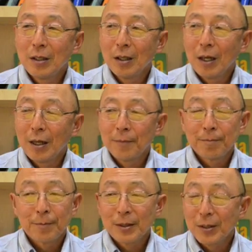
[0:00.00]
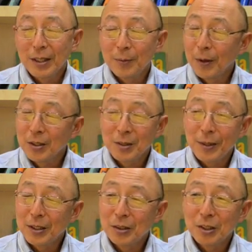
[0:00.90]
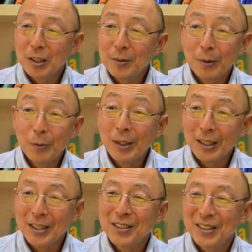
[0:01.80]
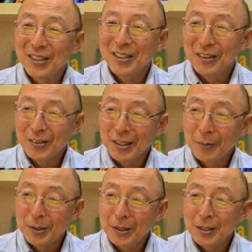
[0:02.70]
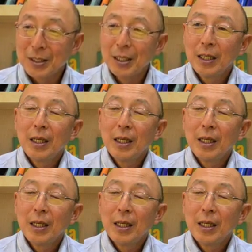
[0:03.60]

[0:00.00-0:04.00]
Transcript: um, so I think policymakers need to be realistic in their assumptions.